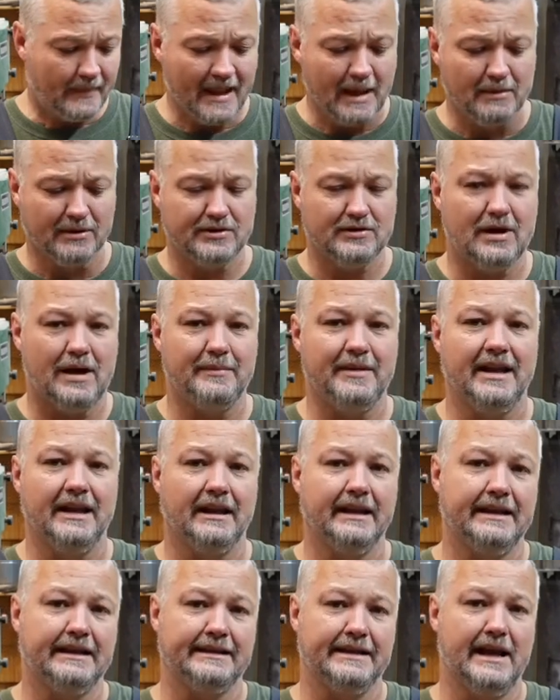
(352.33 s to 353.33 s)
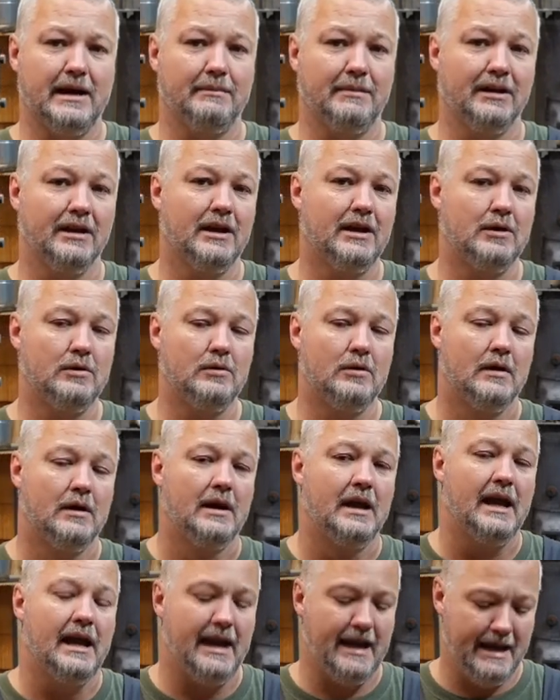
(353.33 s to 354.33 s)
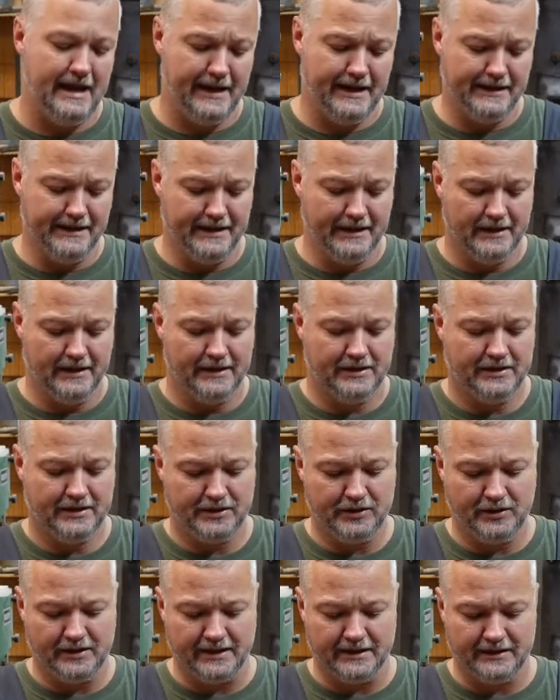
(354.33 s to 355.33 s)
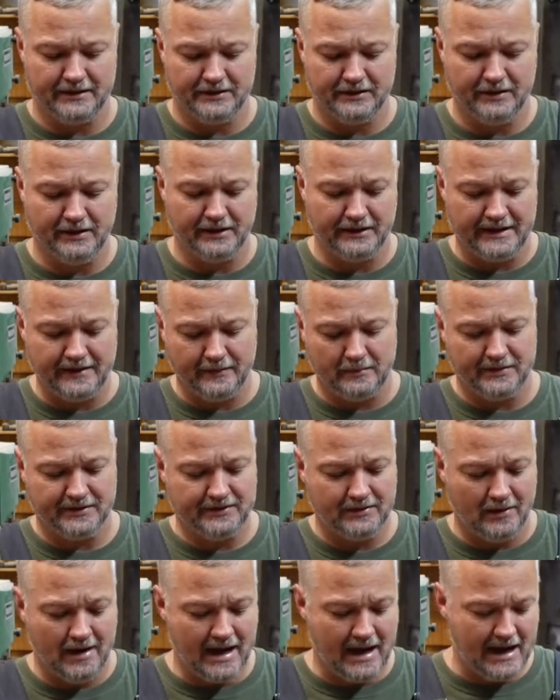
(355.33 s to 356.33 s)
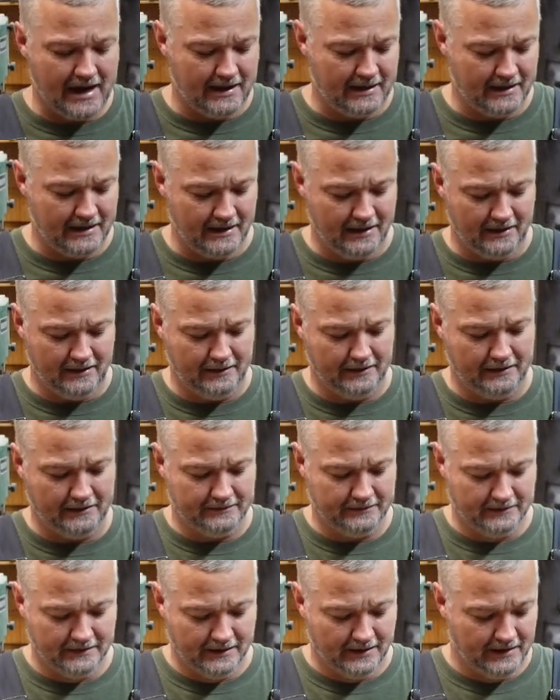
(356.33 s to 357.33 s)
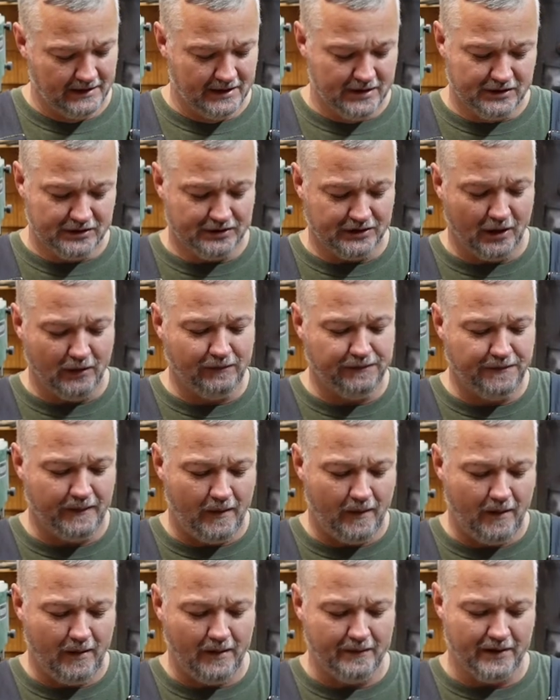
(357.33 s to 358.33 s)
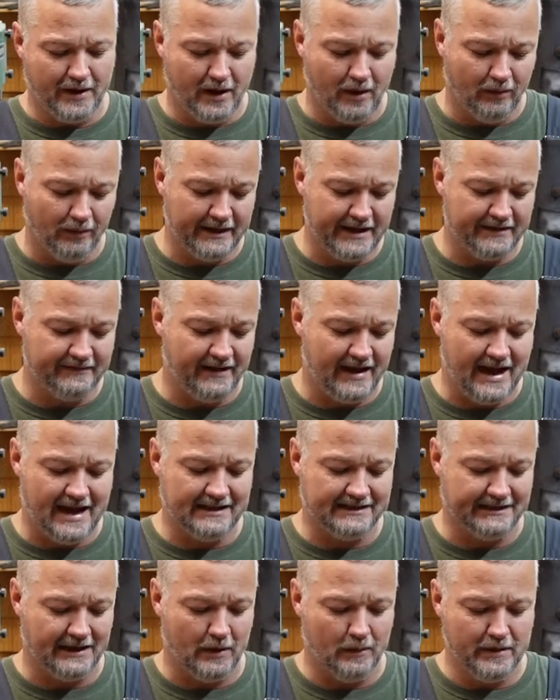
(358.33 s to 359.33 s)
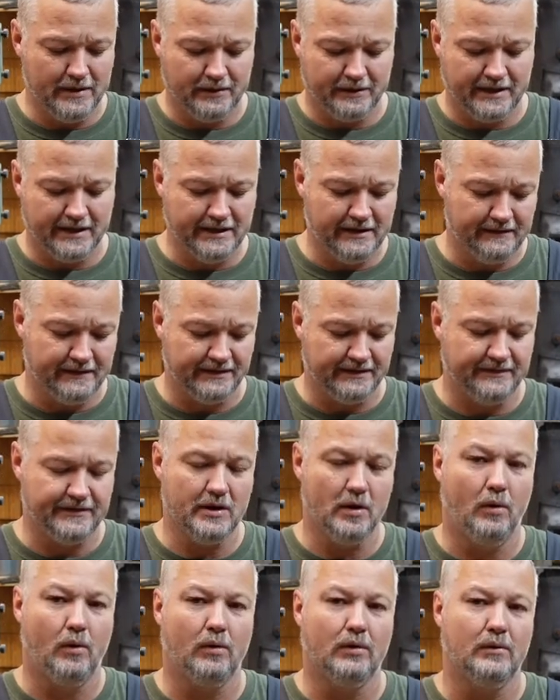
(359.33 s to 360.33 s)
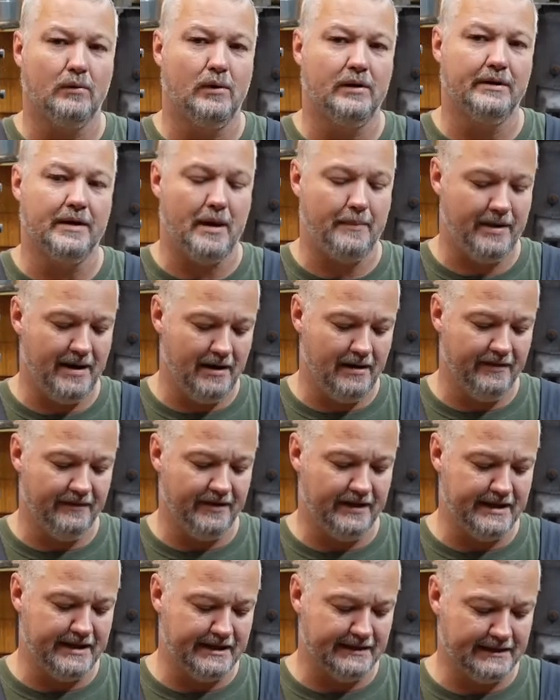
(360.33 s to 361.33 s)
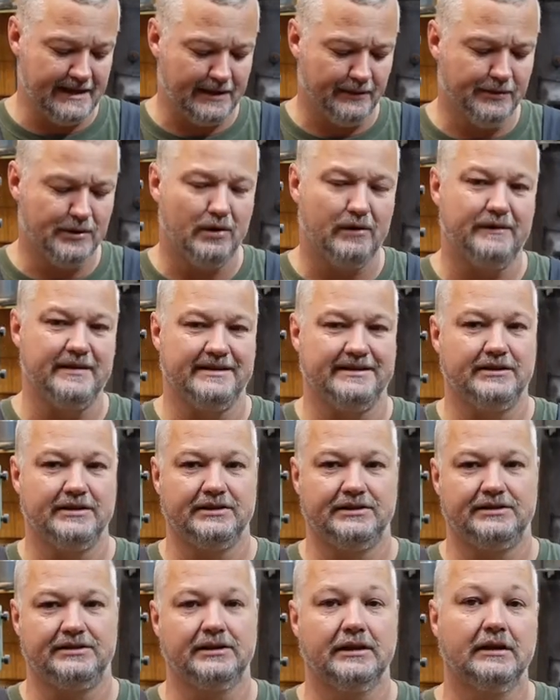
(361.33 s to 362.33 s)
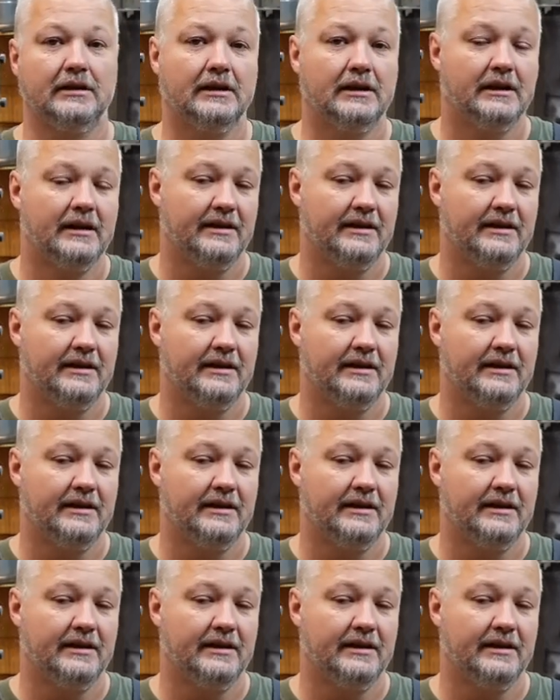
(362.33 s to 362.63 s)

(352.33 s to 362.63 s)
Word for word: I'm going to drop that link down below, and uh, you can you can give them a try. Uh, so far, the only advice that I will give is if you order one a pair of these, I don't know if it's just the,